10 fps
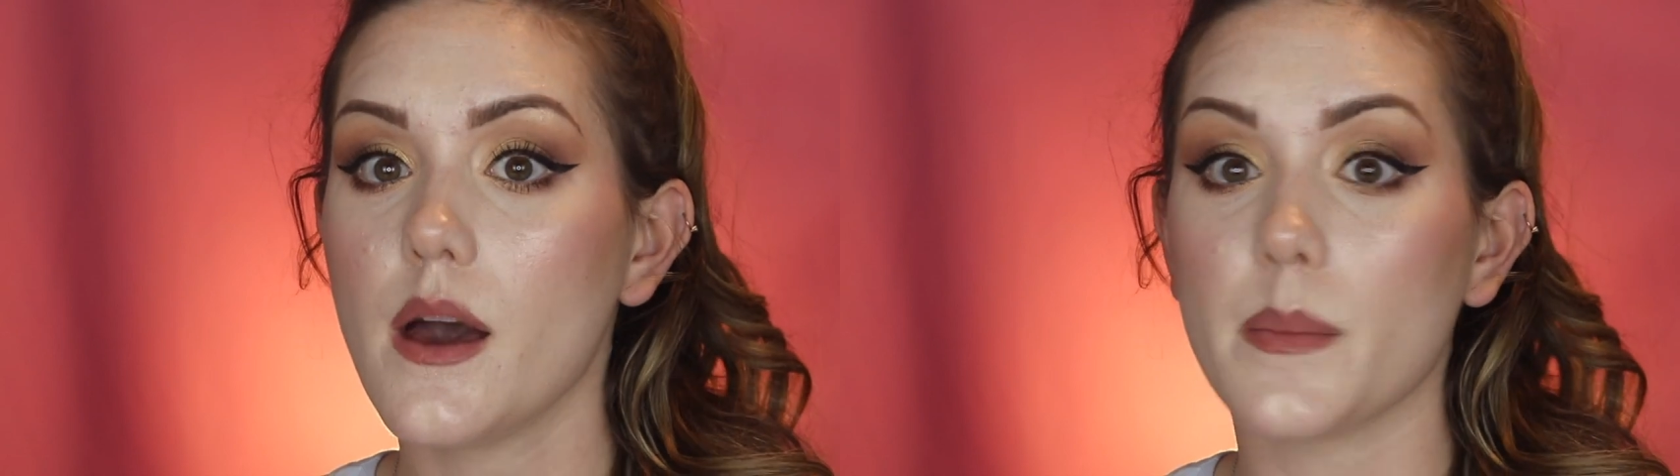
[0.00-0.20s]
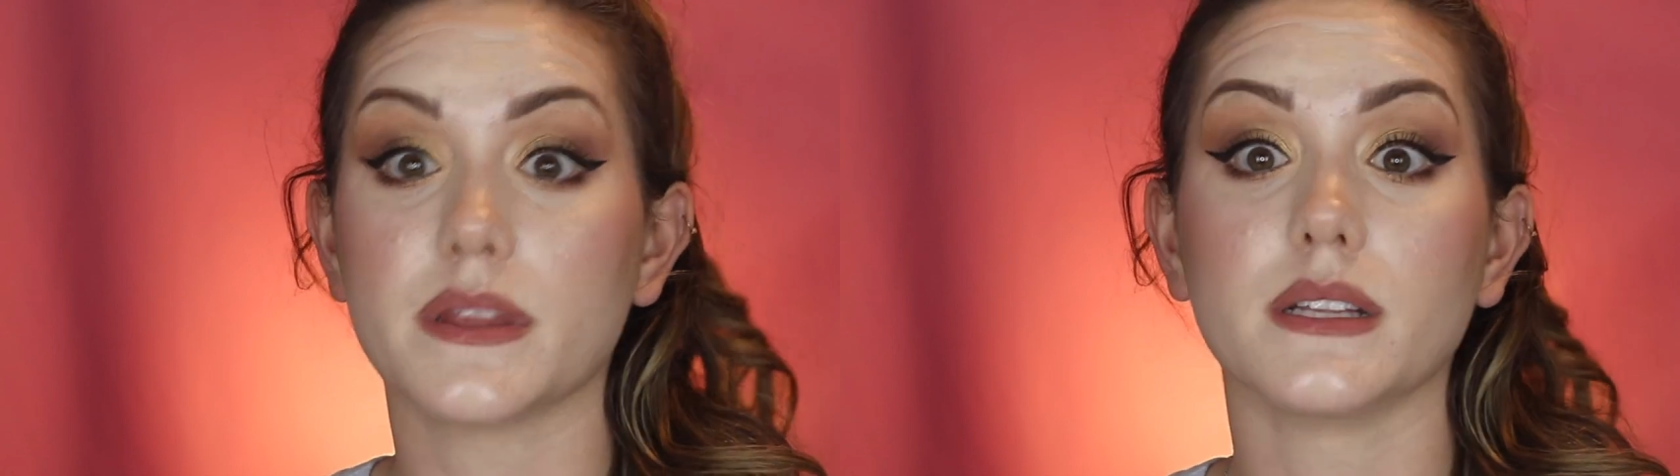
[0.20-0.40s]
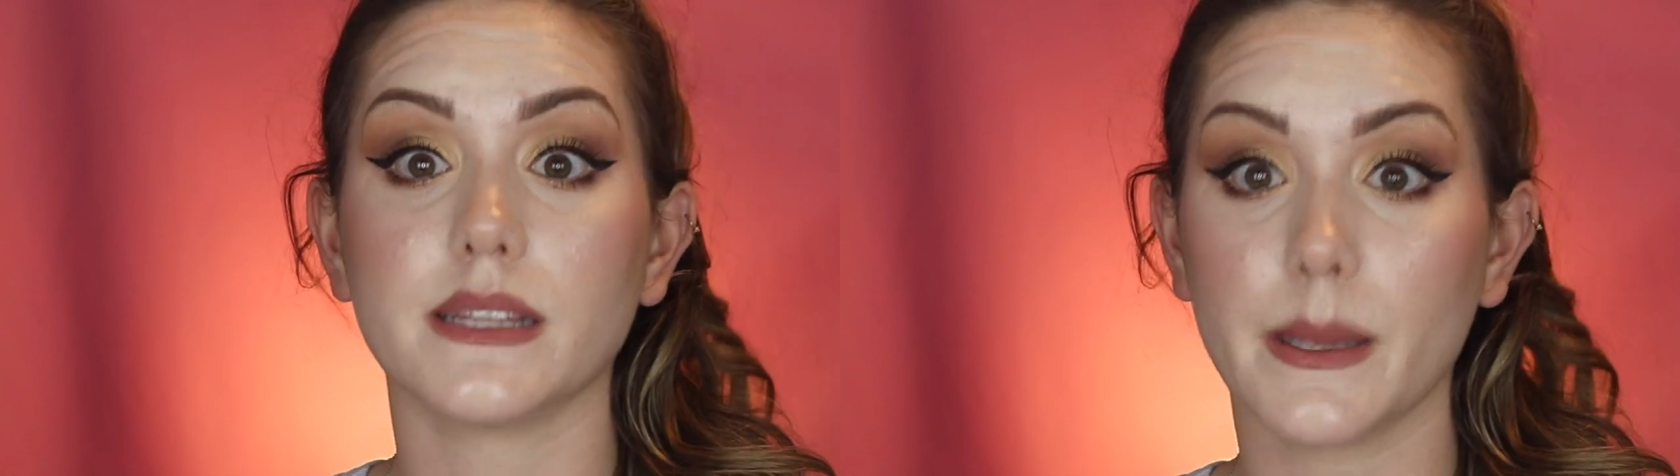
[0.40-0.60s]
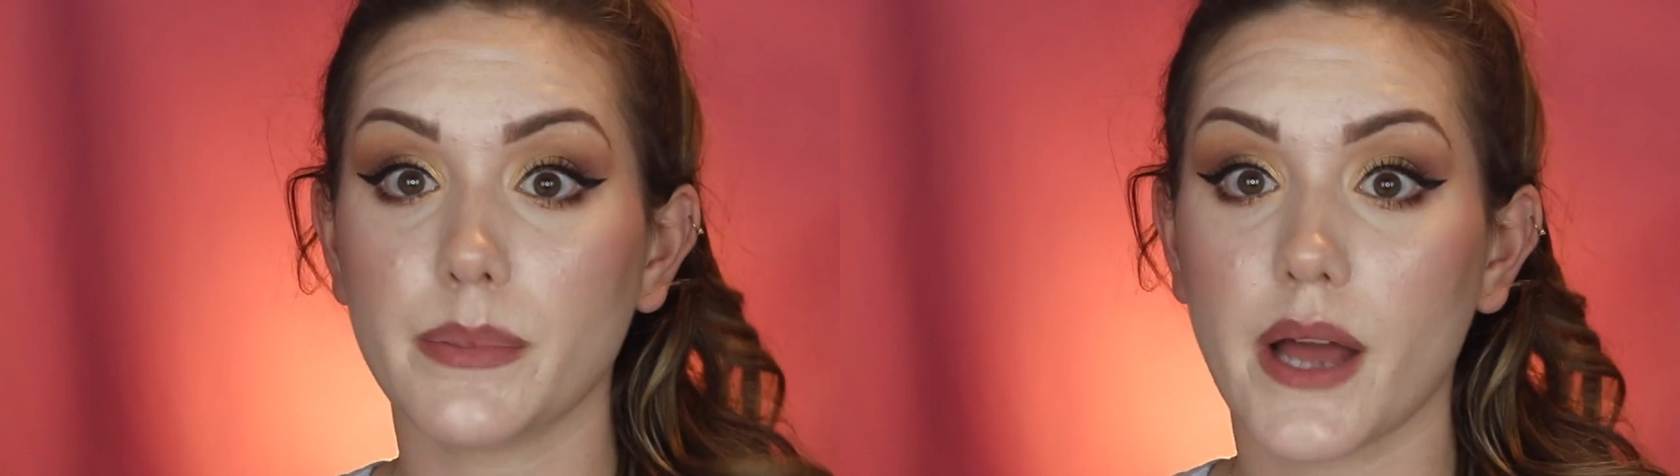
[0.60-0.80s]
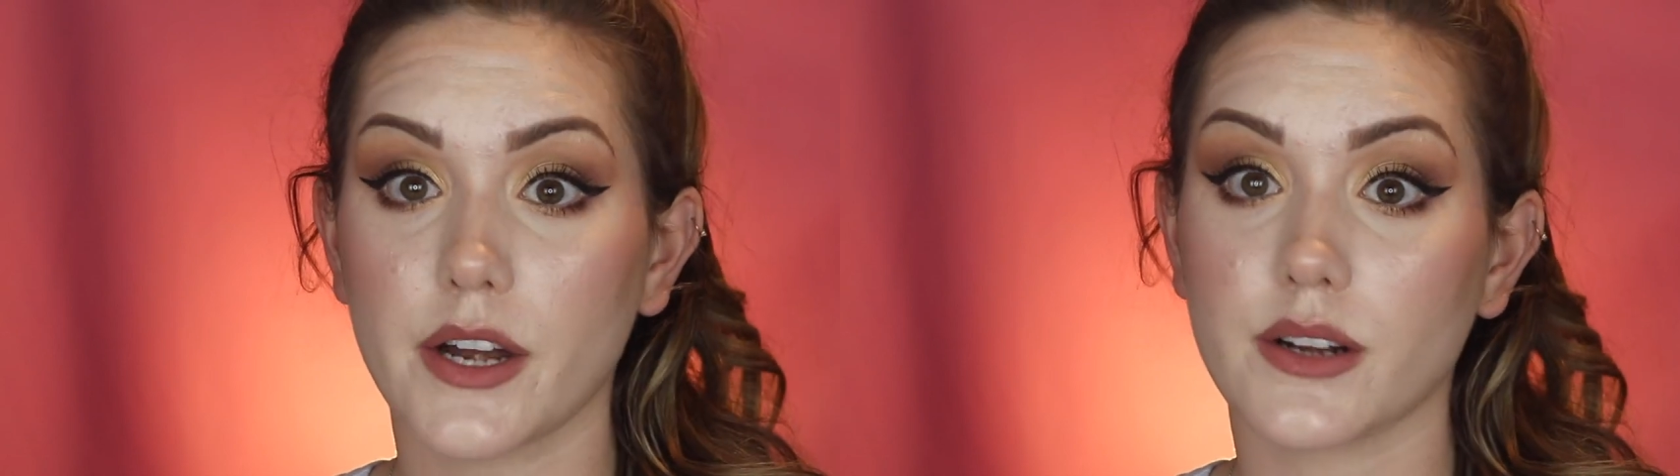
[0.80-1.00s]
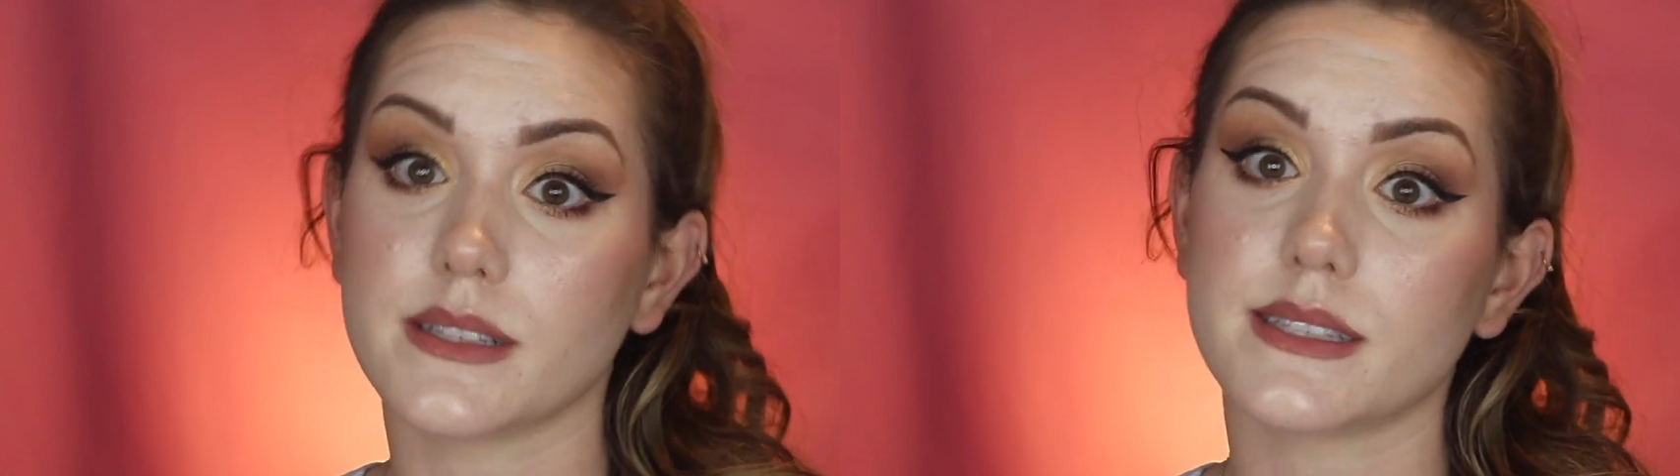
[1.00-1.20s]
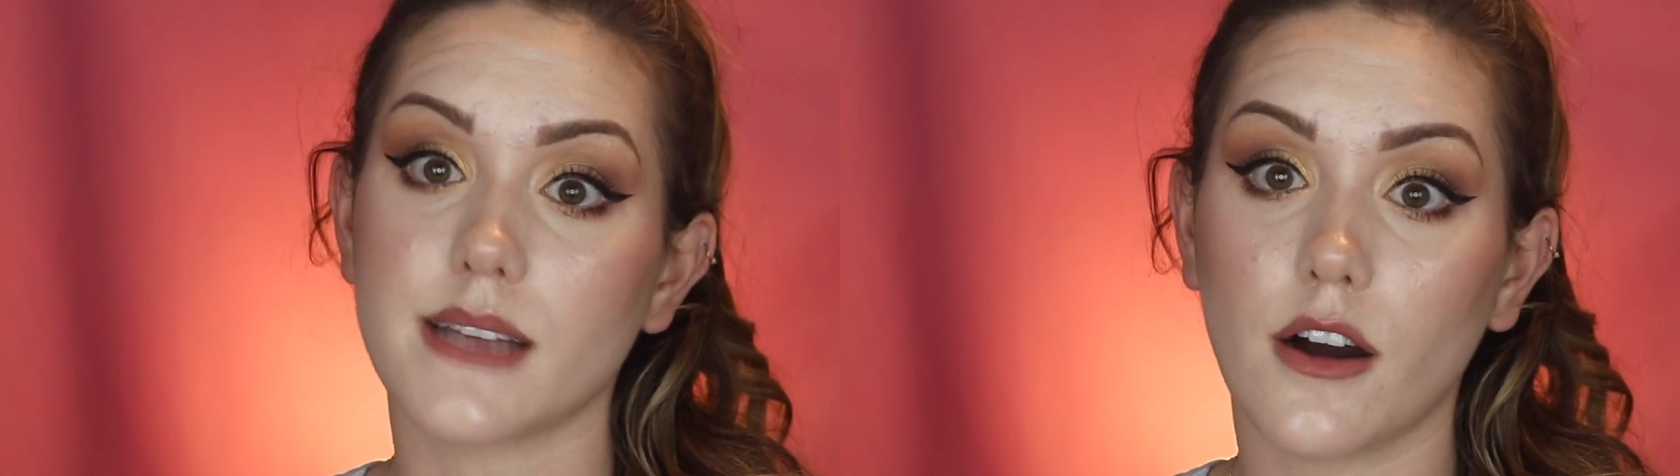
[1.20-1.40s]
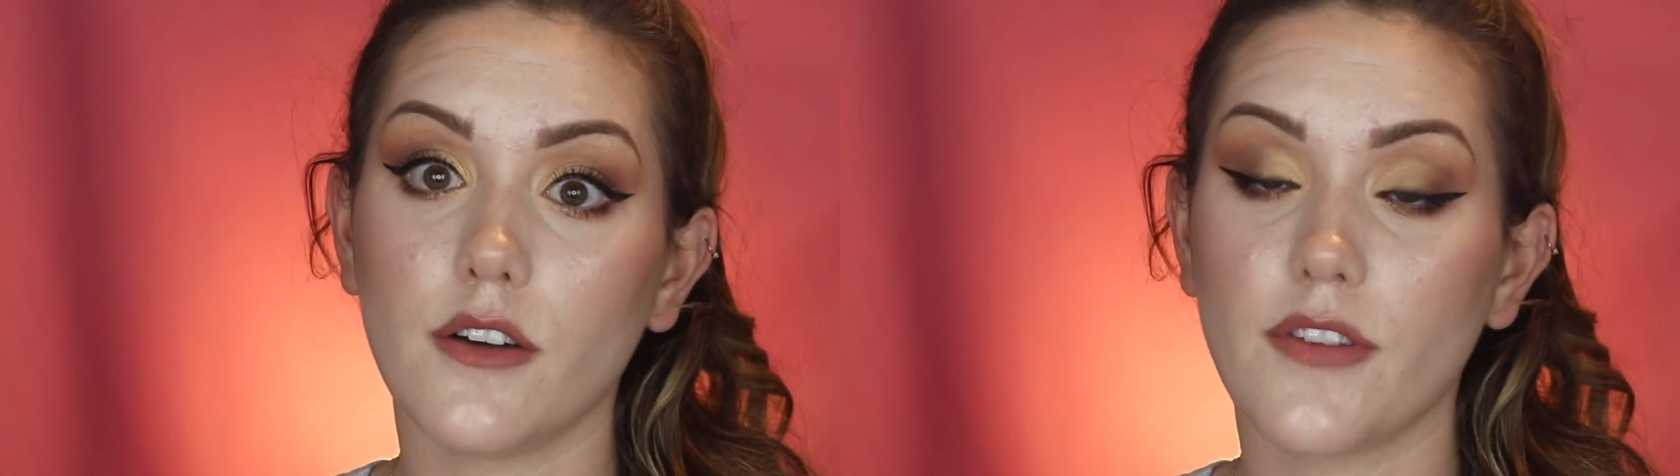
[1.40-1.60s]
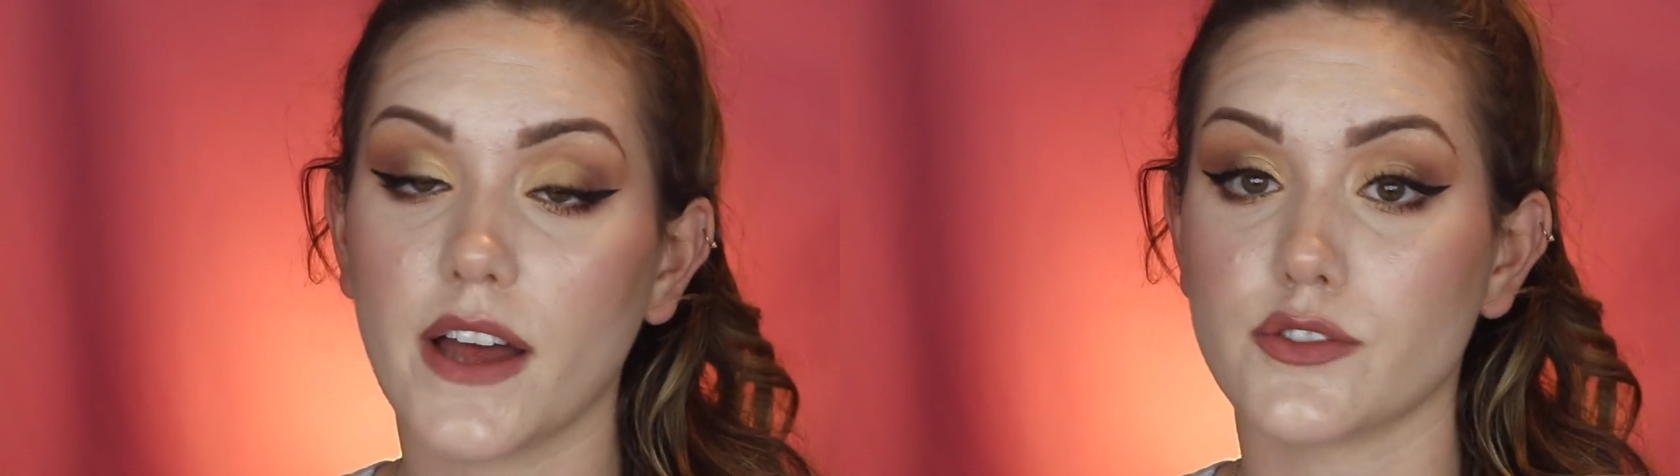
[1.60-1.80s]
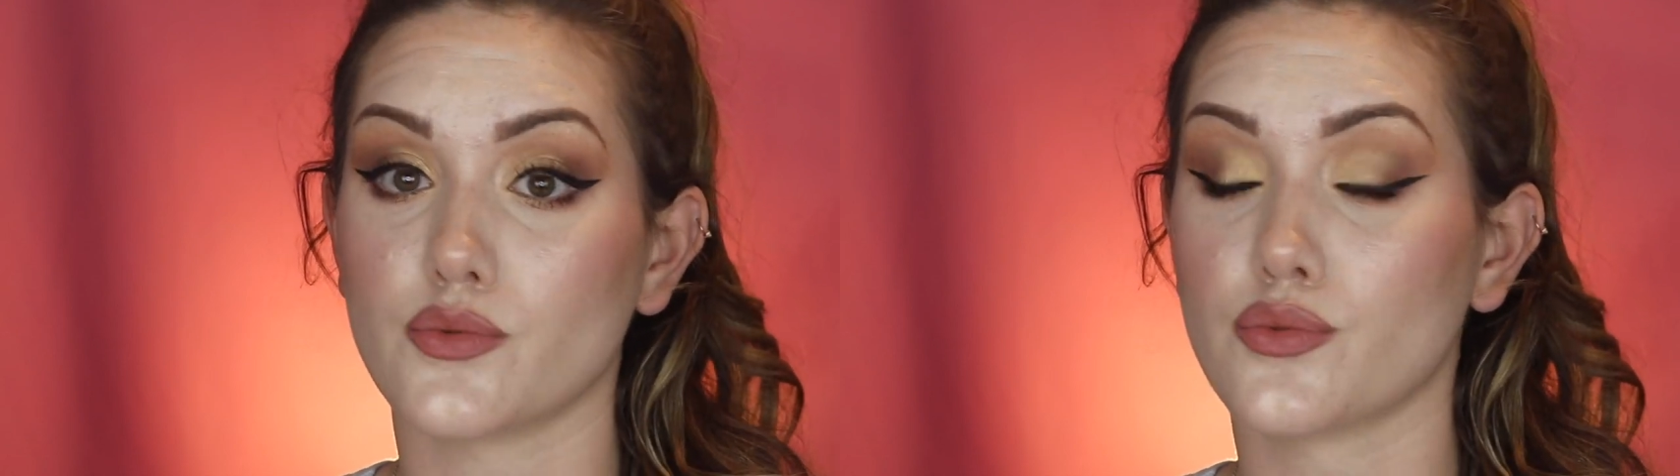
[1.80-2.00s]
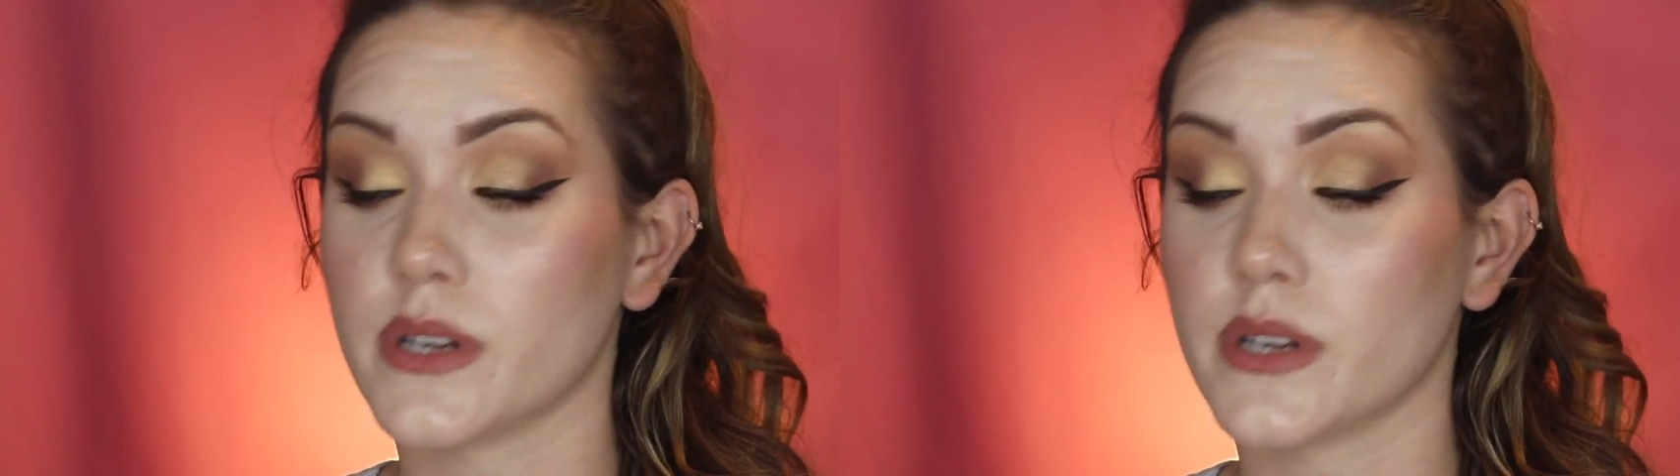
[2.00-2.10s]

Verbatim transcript: but the lip liner itself has